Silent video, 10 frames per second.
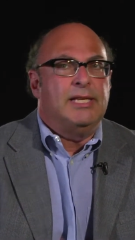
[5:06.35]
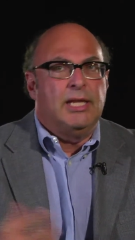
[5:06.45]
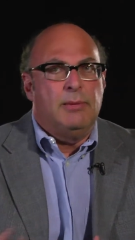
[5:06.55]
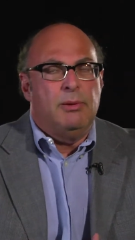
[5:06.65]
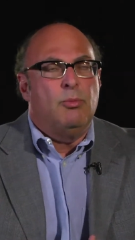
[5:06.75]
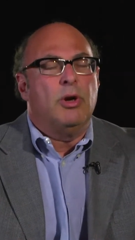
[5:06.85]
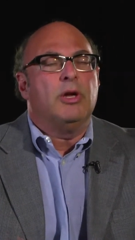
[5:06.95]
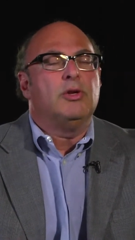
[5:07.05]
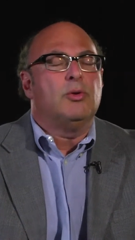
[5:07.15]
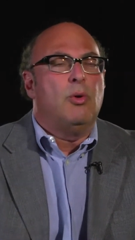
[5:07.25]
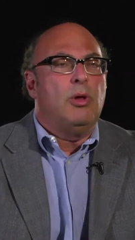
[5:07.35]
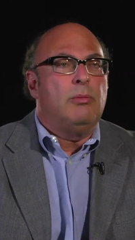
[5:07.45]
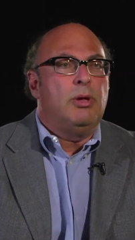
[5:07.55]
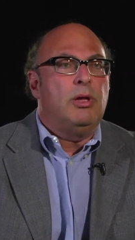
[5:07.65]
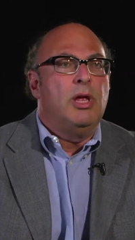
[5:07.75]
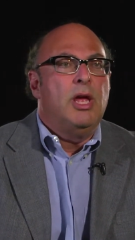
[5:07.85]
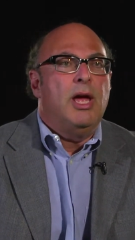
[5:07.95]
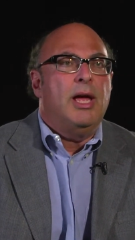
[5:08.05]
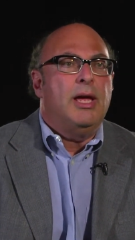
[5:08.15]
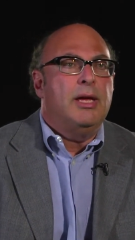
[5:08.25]
It's a little bit more controllable
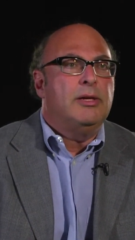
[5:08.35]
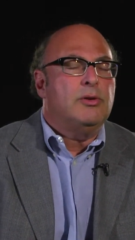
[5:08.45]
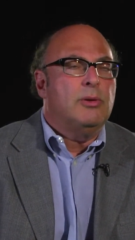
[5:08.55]
in